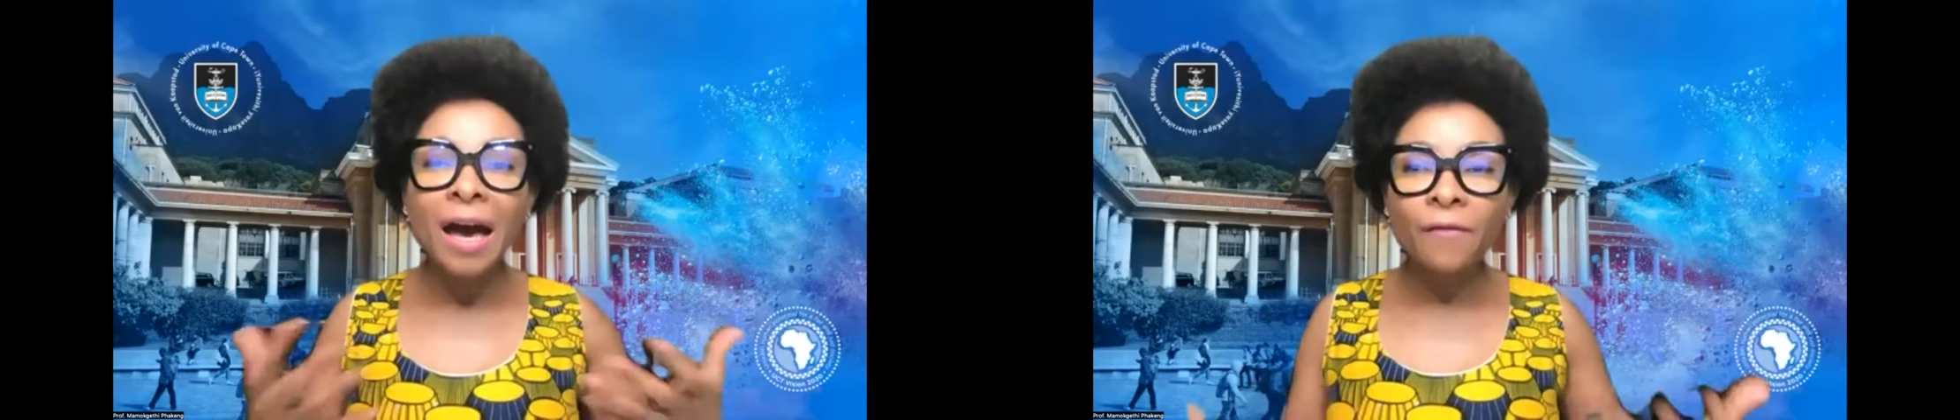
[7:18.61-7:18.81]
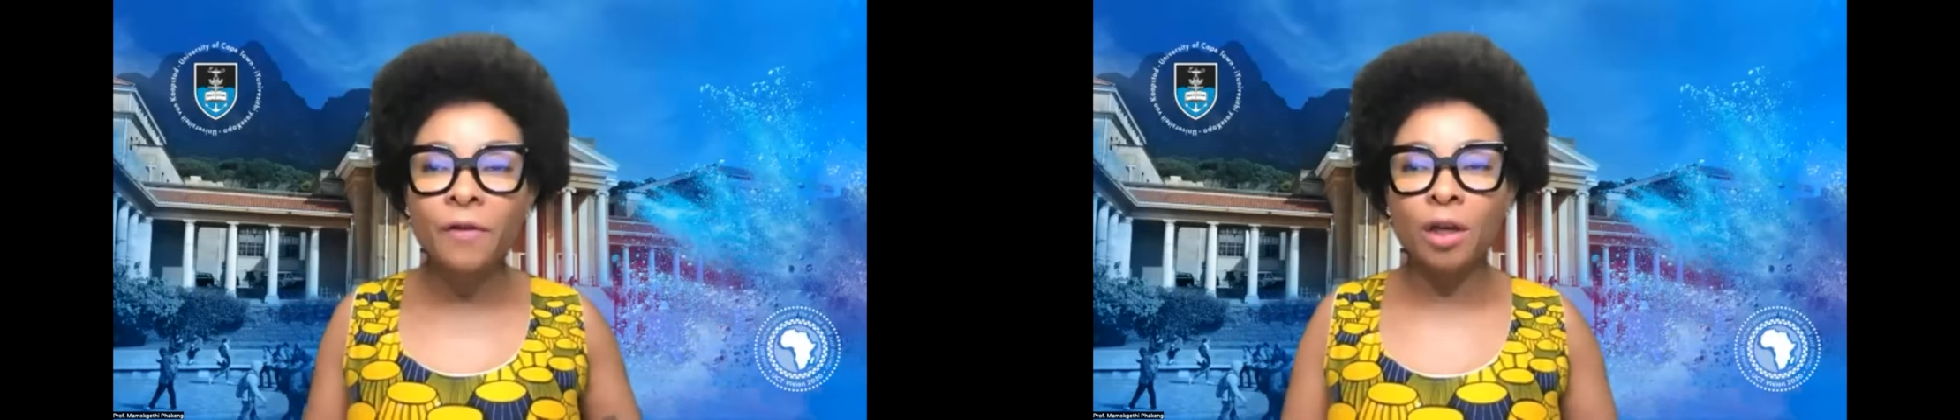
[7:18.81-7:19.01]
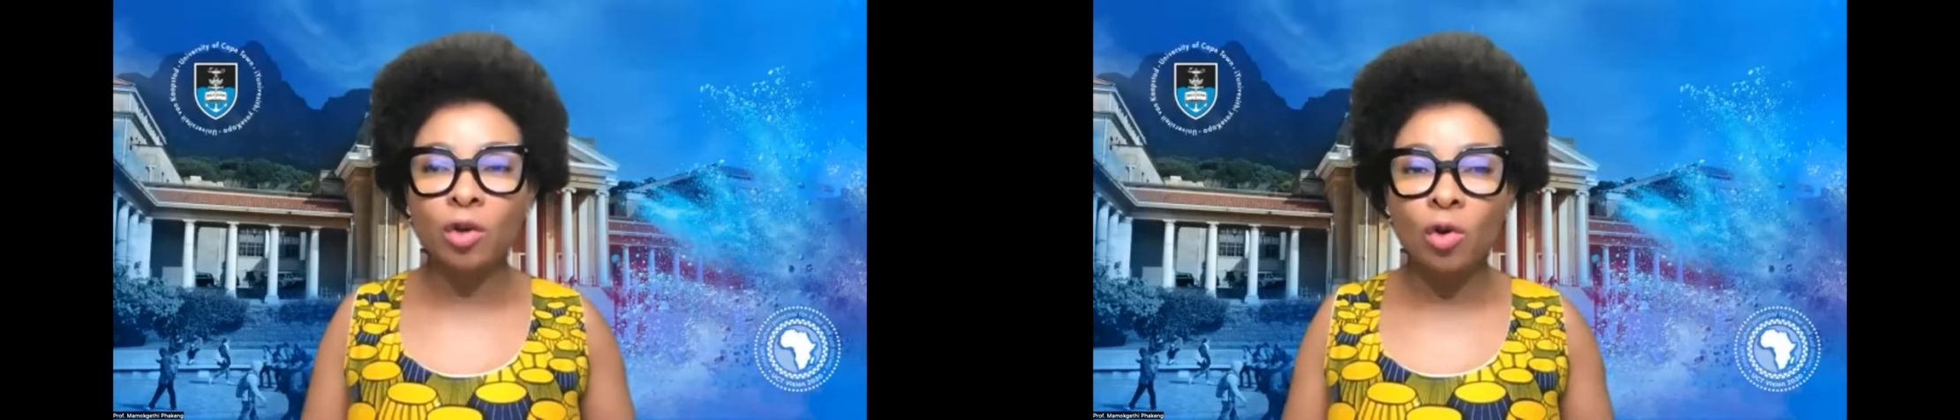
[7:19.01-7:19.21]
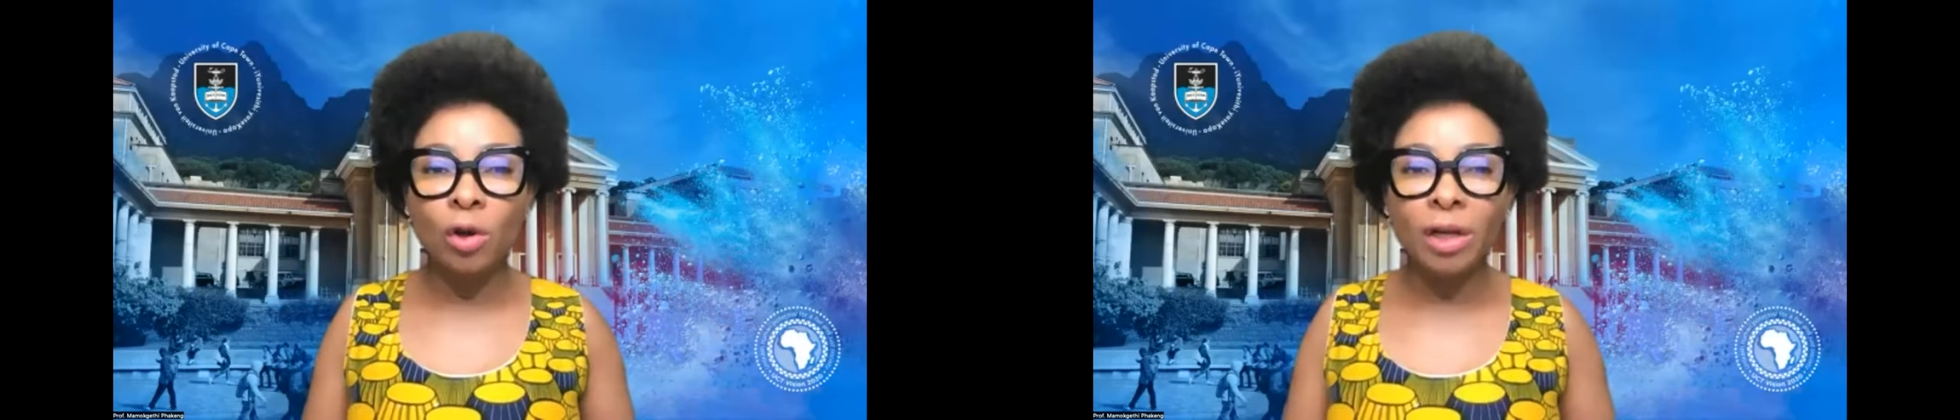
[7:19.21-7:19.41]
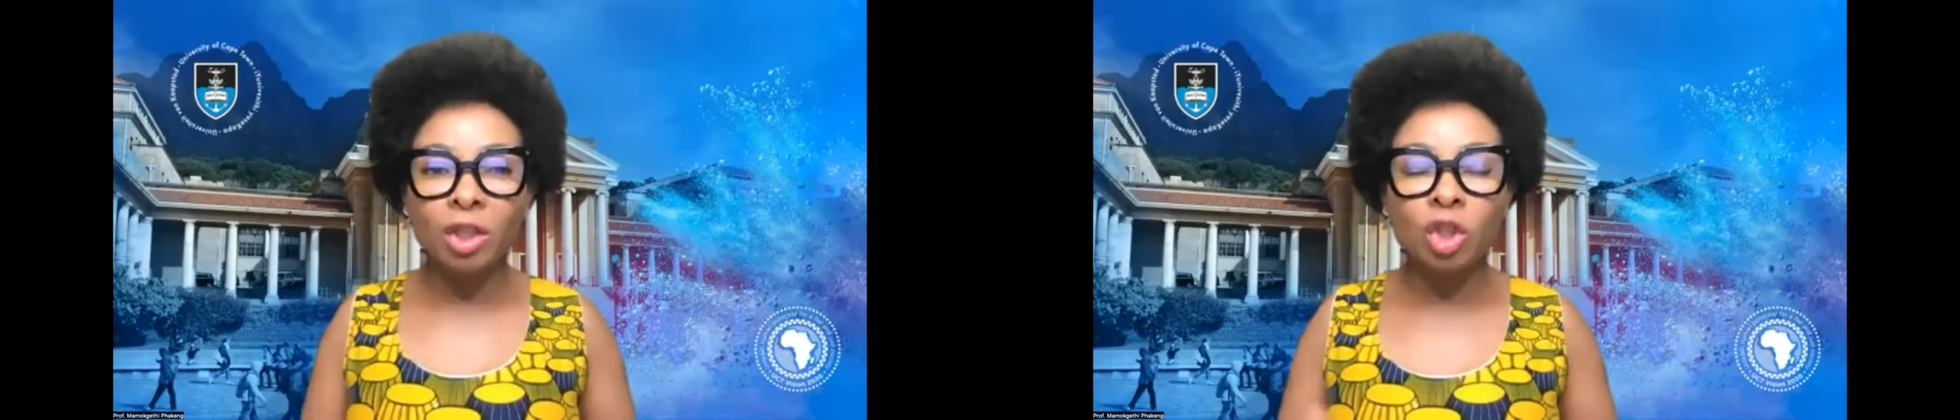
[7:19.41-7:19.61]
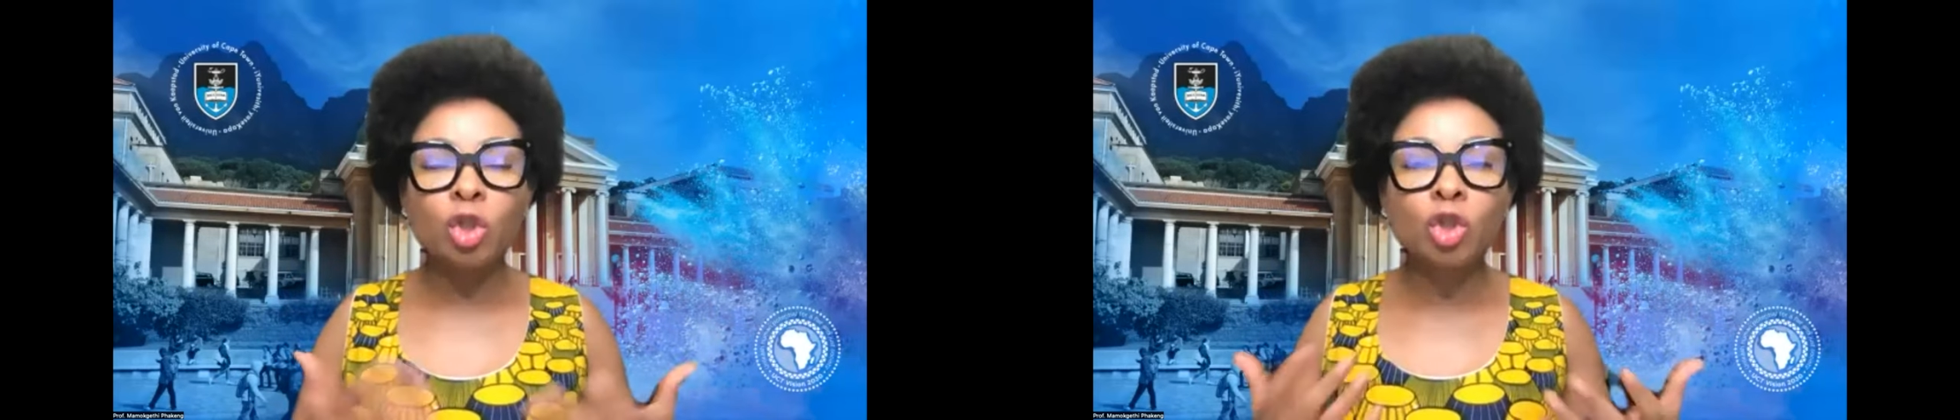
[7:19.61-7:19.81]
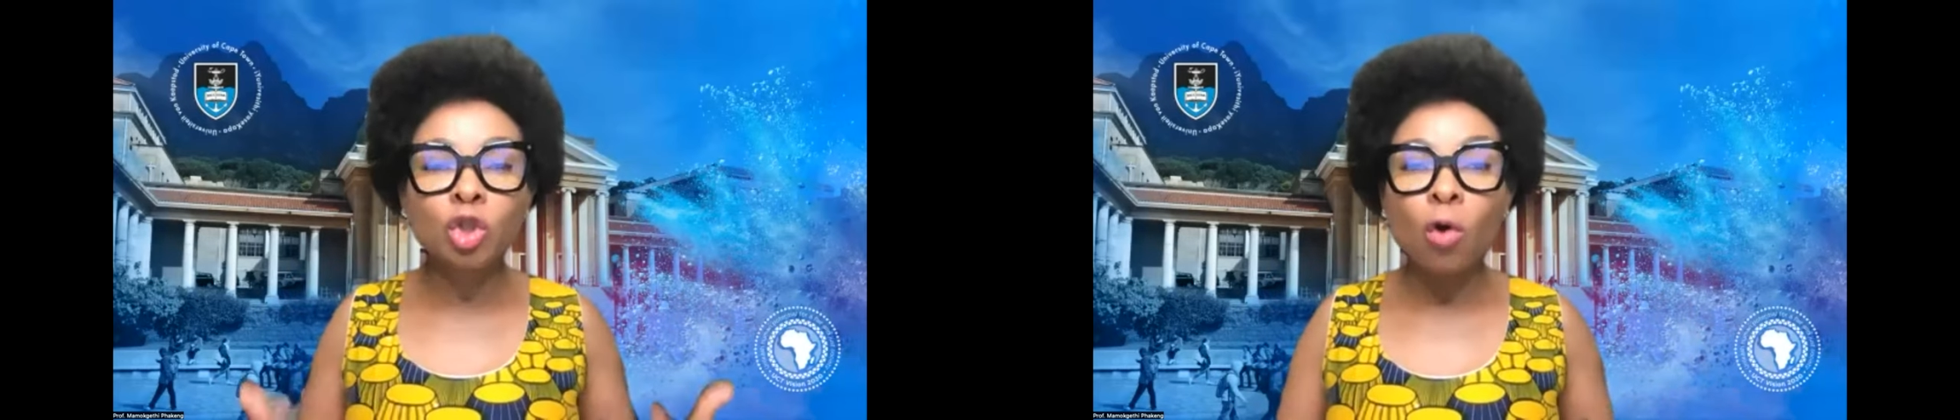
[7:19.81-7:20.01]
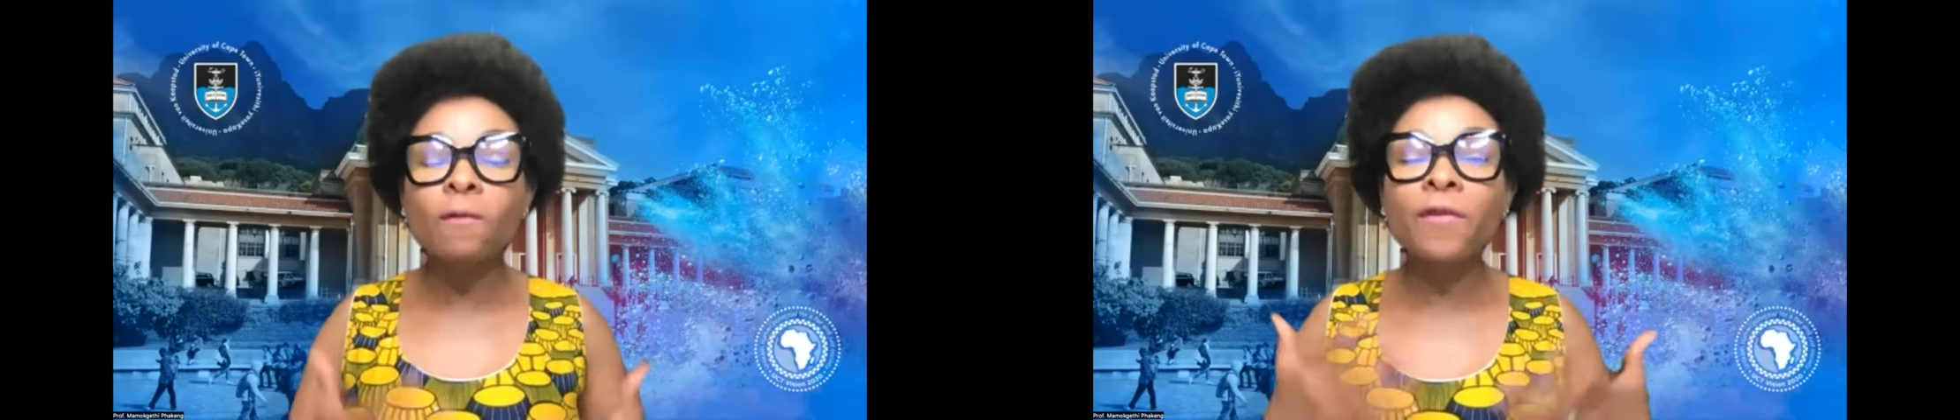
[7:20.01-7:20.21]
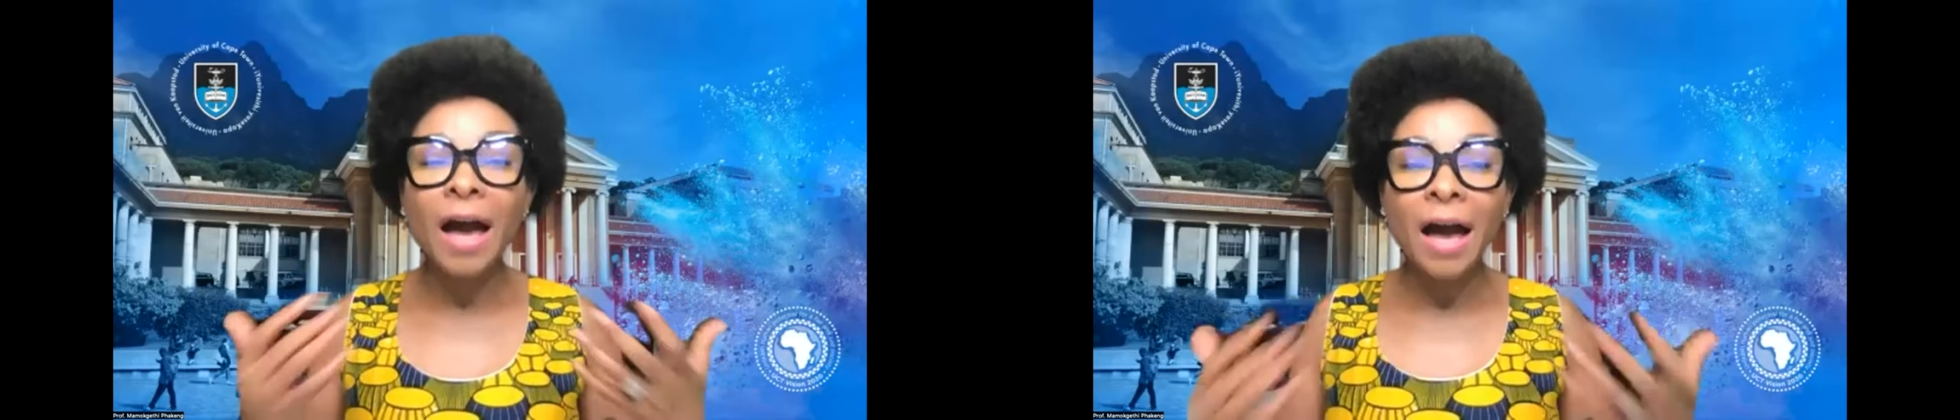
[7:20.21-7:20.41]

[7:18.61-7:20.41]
African knowledge to solve